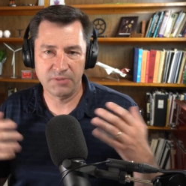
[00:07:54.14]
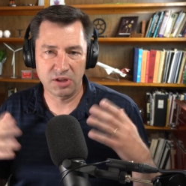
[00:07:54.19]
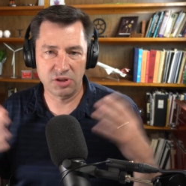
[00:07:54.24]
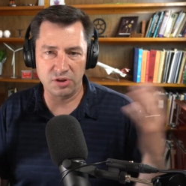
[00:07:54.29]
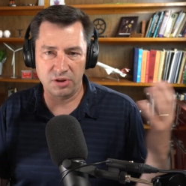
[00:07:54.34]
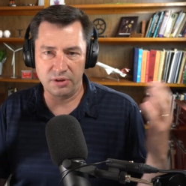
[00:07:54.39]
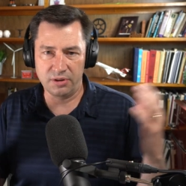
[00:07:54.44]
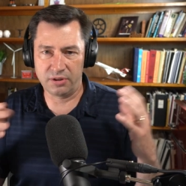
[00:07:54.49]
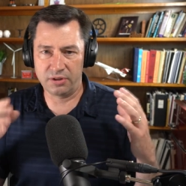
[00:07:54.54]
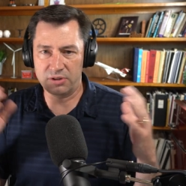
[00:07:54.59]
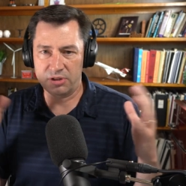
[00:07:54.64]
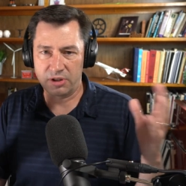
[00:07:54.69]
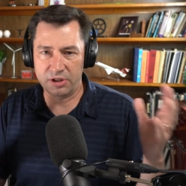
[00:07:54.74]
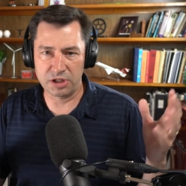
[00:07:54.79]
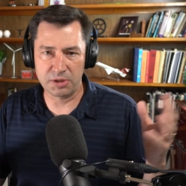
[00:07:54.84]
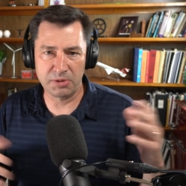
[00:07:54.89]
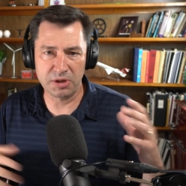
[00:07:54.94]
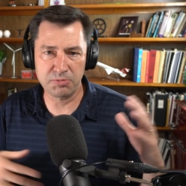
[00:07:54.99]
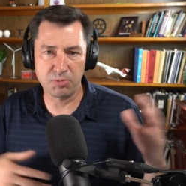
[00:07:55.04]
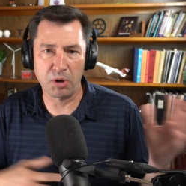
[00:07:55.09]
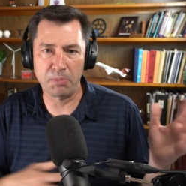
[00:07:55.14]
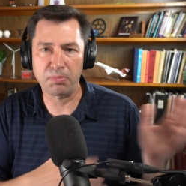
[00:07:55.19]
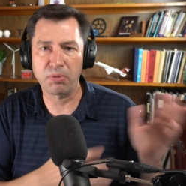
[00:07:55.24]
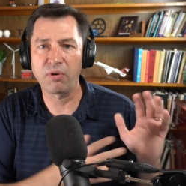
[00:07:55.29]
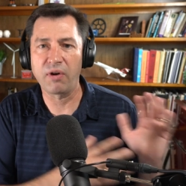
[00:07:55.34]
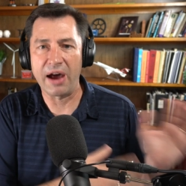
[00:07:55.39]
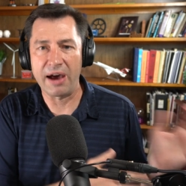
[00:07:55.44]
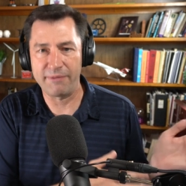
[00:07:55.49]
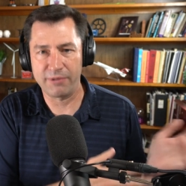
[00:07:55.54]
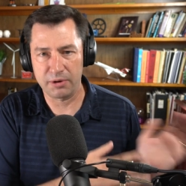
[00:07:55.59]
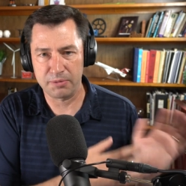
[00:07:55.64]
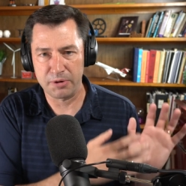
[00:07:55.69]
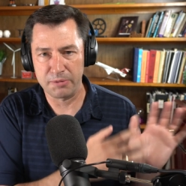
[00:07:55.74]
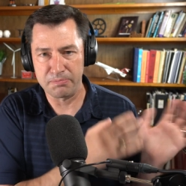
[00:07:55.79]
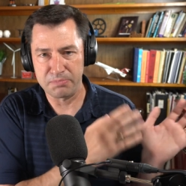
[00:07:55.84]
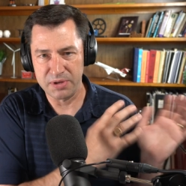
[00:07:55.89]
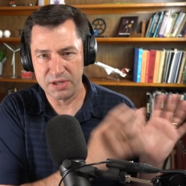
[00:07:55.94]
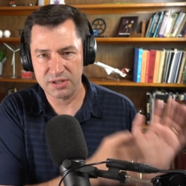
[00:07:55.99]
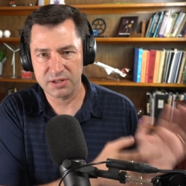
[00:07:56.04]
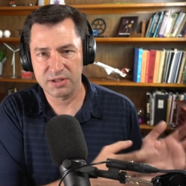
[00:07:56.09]
so, so it's a much mm-hmm. more profitable
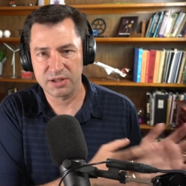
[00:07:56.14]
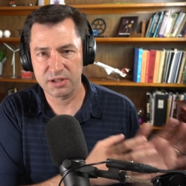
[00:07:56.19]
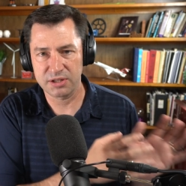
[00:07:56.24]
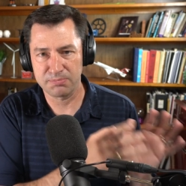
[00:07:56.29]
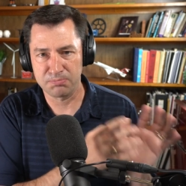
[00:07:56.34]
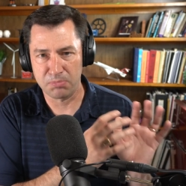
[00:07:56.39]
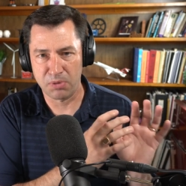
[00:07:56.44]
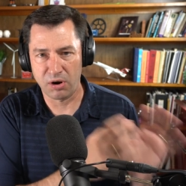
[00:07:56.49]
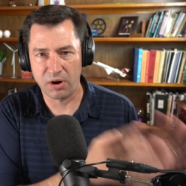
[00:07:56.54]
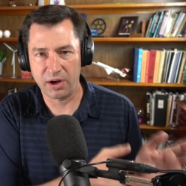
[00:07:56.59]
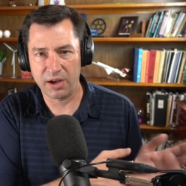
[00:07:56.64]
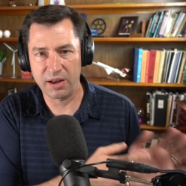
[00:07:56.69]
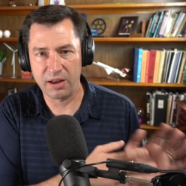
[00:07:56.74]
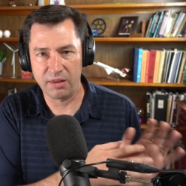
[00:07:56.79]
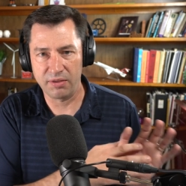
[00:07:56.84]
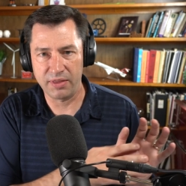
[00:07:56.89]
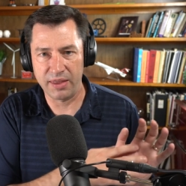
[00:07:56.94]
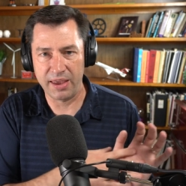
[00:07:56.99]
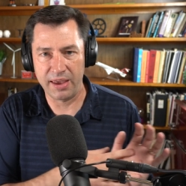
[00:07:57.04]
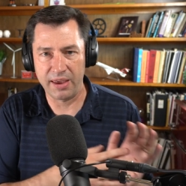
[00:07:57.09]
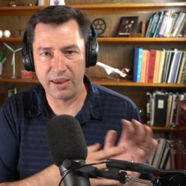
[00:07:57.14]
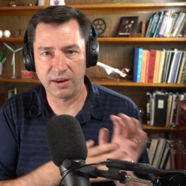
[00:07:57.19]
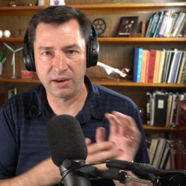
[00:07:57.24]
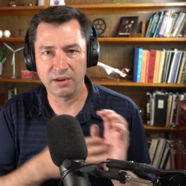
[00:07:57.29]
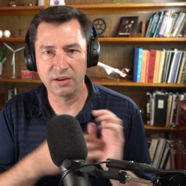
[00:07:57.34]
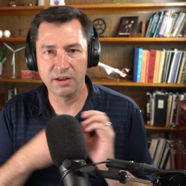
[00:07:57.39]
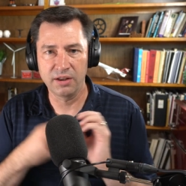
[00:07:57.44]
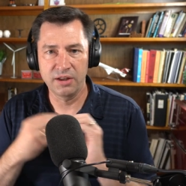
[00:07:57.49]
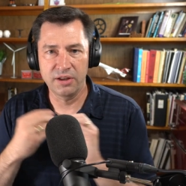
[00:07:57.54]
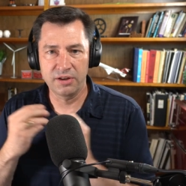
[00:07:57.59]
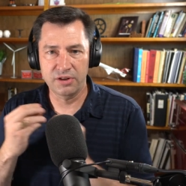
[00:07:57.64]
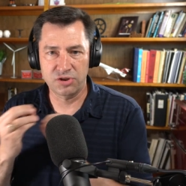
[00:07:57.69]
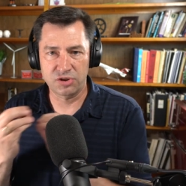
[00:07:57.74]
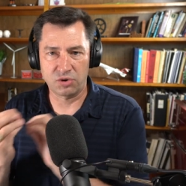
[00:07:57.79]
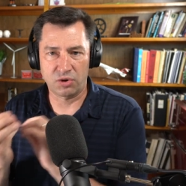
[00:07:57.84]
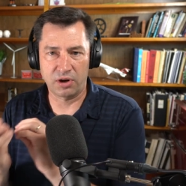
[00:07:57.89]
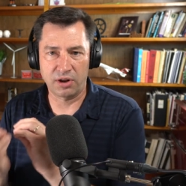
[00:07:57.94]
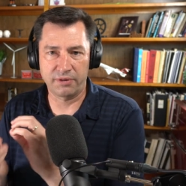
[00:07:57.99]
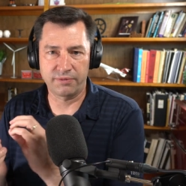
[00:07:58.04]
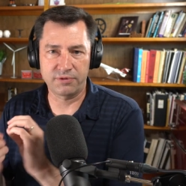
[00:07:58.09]
business market than
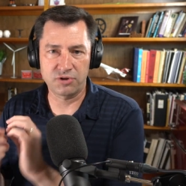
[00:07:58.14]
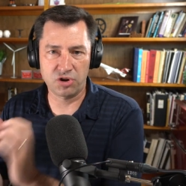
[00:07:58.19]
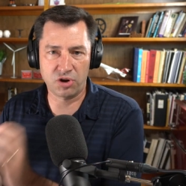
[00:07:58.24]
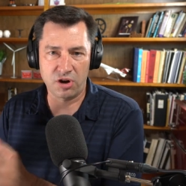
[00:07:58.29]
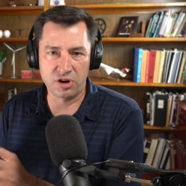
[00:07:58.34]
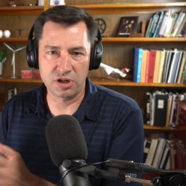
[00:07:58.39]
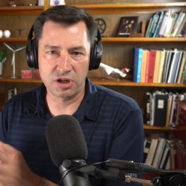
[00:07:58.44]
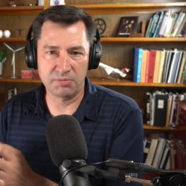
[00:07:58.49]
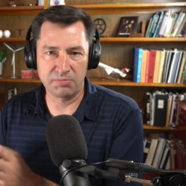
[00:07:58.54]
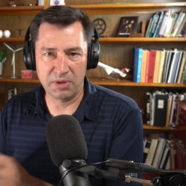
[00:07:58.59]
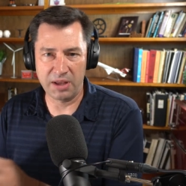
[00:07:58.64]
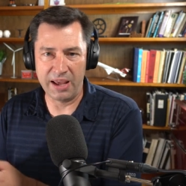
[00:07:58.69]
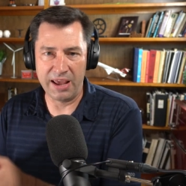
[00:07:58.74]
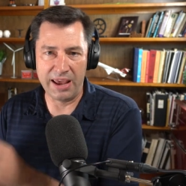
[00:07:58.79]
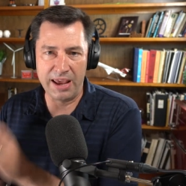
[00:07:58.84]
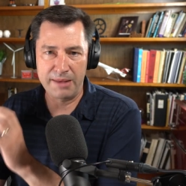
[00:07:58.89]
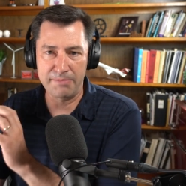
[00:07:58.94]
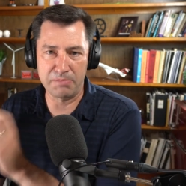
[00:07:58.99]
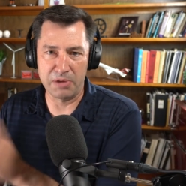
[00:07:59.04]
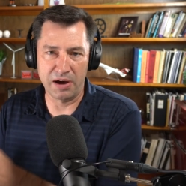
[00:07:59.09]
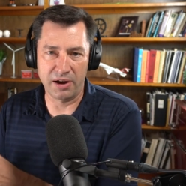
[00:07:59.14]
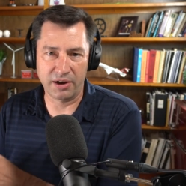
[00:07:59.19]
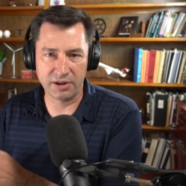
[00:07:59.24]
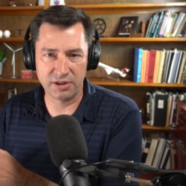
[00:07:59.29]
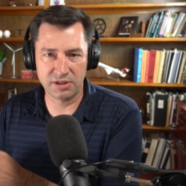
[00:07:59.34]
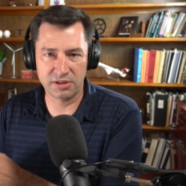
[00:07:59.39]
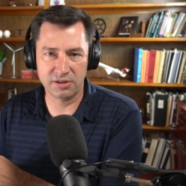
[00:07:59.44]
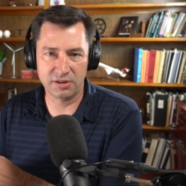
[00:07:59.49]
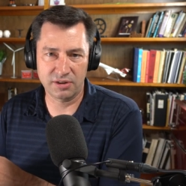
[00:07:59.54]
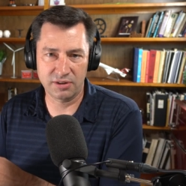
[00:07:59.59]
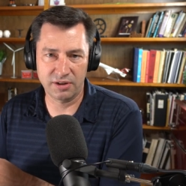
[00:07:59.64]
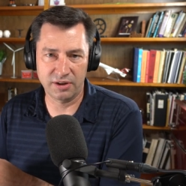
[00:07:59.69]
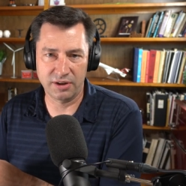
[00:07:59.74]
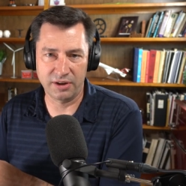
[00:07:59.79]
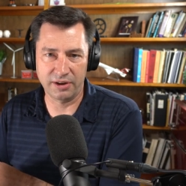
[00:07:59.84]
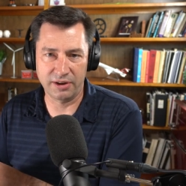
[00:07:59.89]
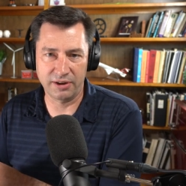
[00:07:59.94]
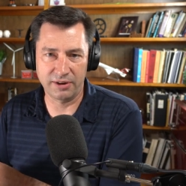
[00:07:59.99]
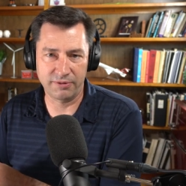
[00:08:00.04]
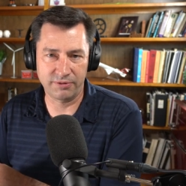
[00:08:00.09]
sort of charging me eight bucks
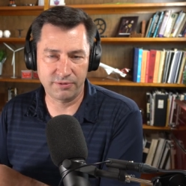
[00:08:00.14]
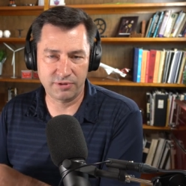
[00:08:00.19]
uh,